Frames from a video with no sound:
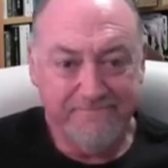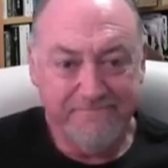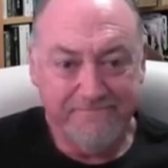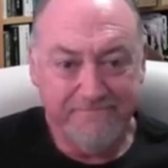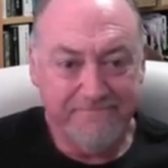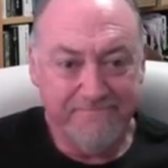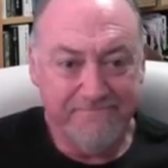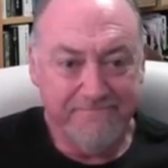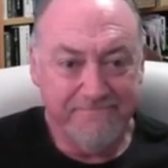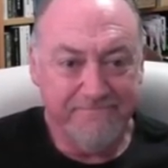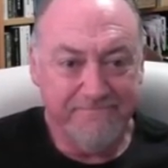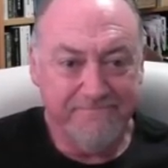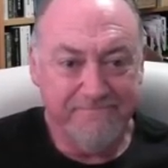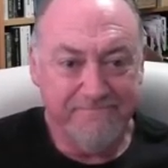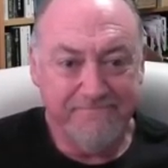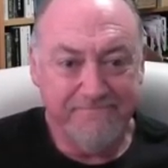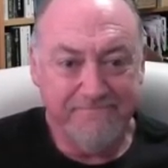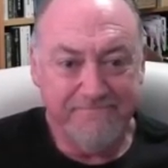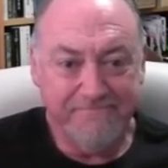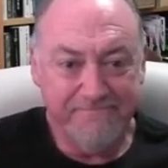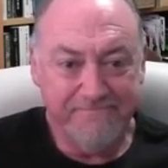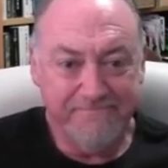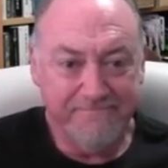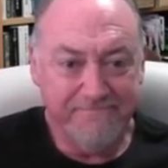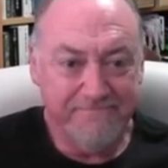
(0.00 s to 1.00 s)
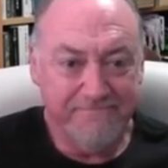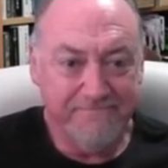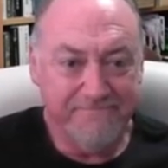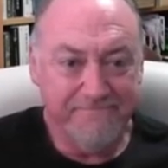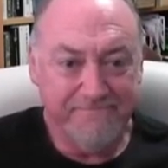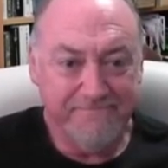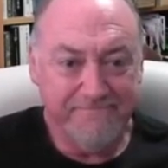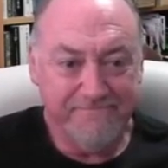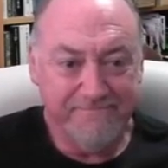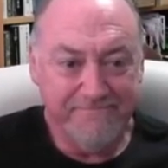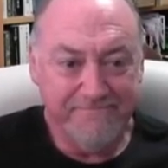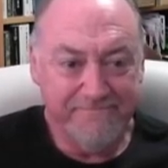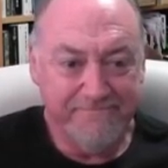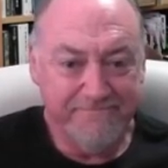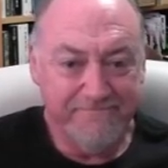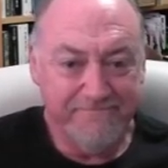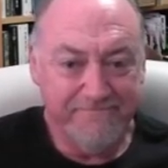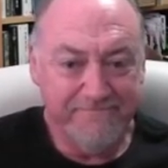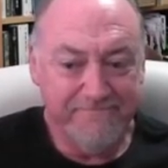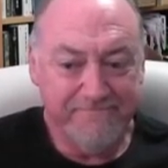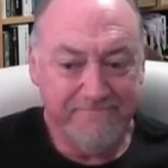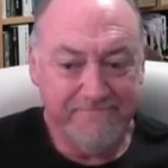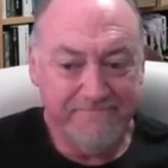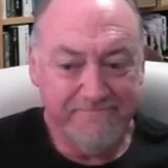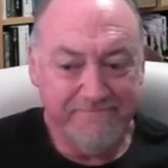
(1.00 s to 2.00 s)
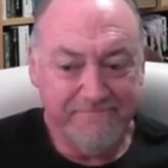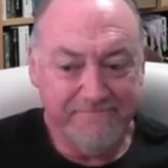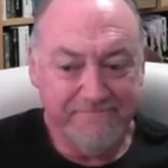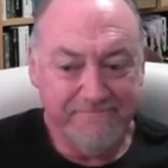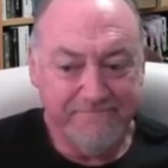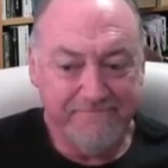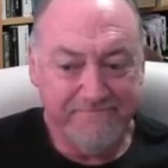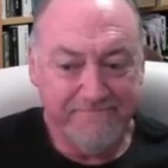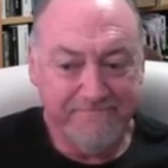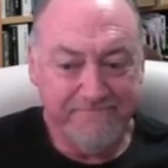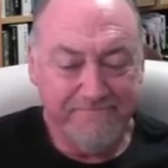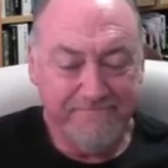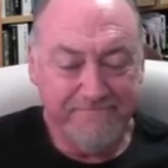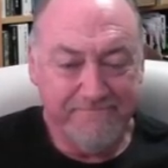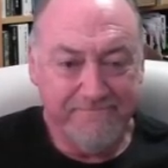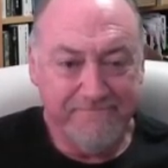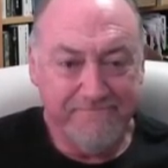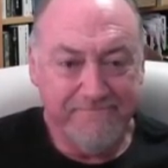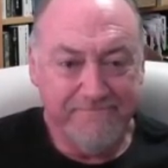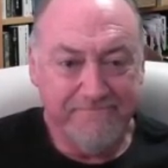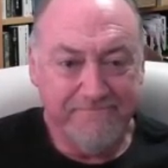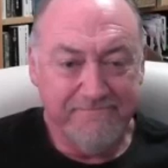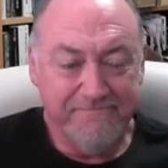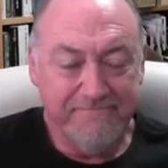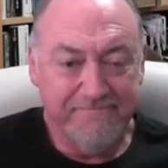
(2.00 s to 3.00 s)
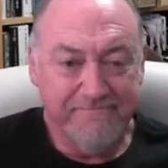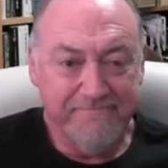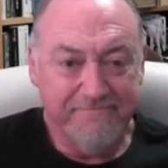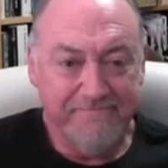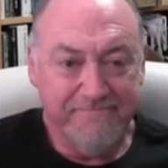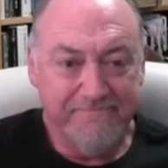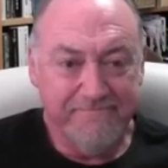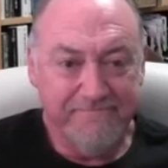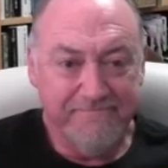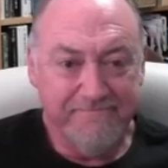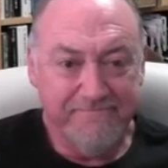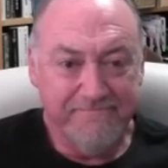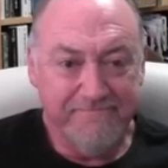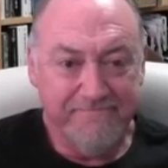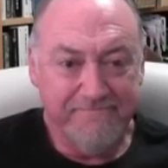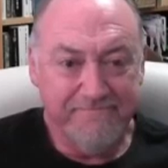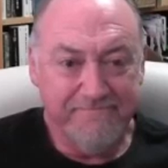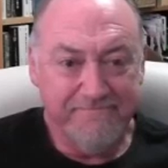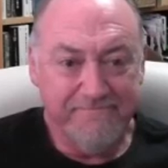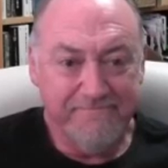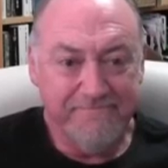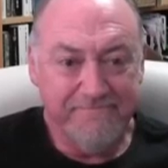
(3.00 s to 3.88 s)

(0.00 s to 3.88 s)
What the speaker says: [no speech]